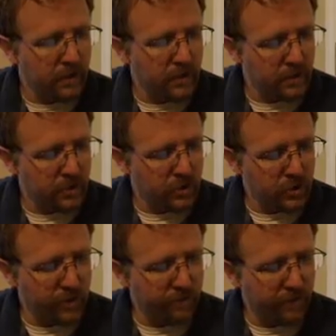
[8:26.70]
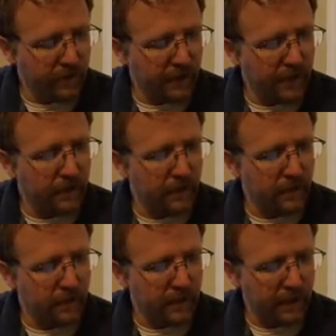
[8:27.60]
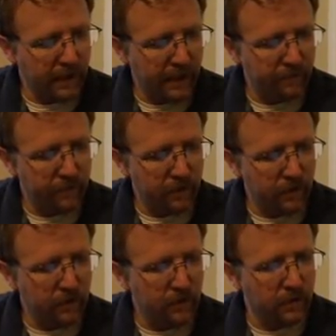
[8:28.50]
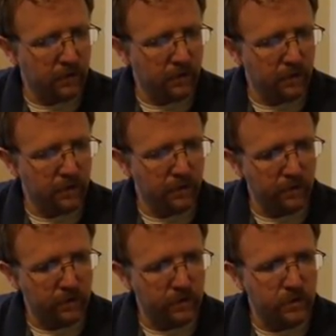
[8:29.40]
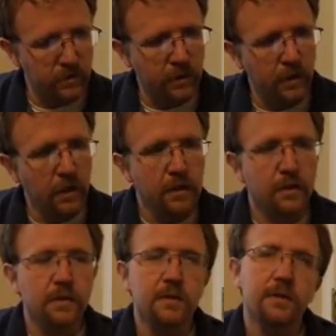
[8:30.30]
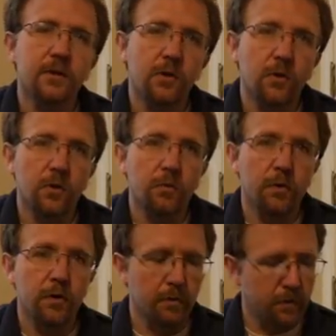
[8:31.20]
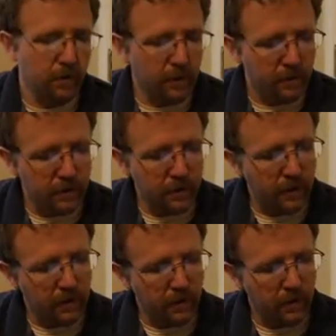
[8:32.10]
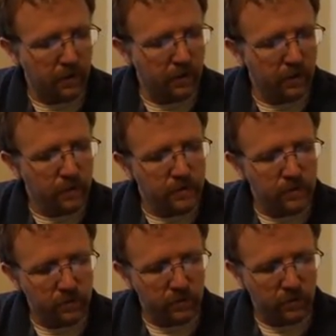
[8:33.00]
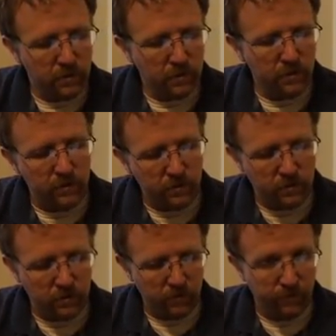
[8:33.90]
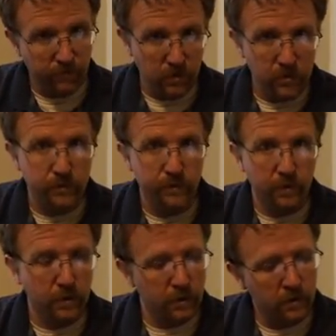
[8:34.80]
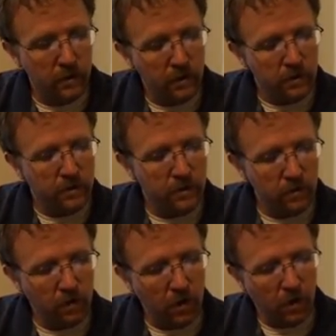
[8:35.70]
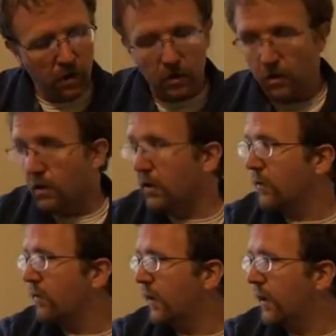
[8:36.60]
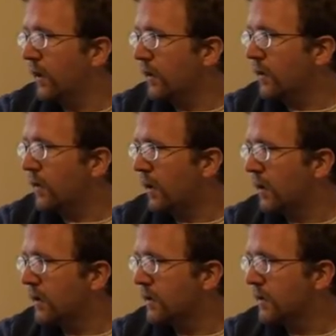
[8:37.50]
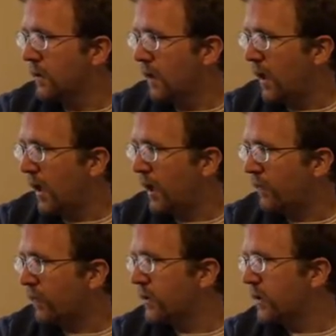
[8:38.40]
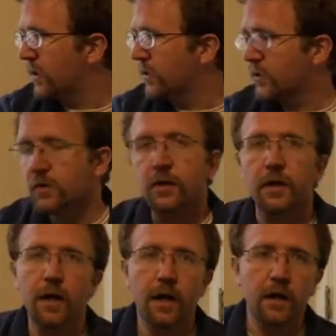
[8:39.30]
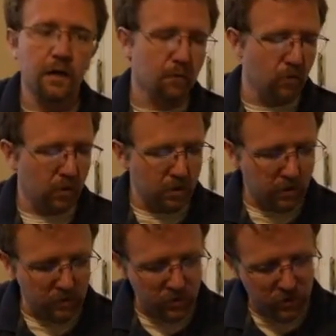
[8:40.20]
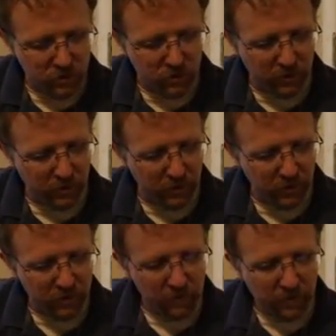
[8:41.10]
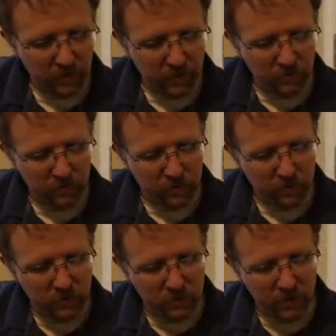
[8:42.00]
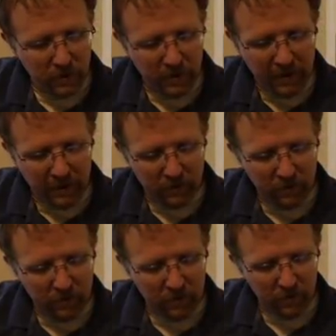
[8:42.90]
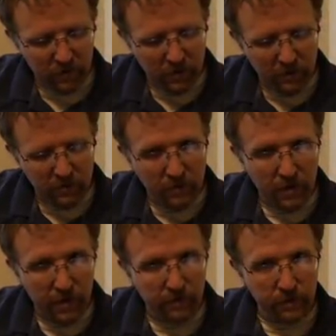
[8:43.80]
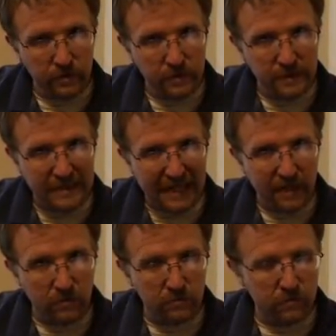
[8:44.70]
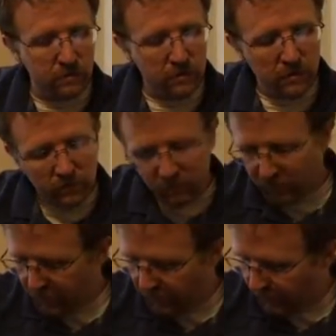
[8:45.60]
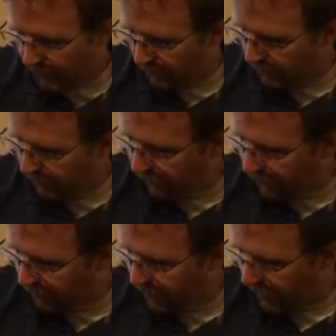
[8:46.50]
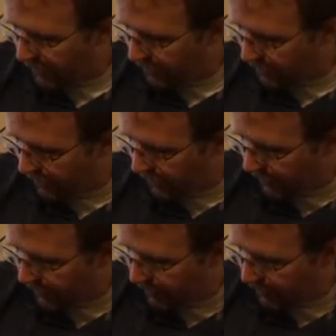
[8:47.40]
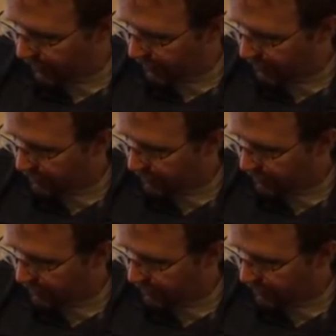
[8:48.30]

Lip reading: the G flat, the F, anything on the low E string, this is the chord we're going to play today, all right? So you're going to use your first finger to go all the way across every single string and work on your strength, because when you start out, you may not have a good sound with, like, if you can't play it and make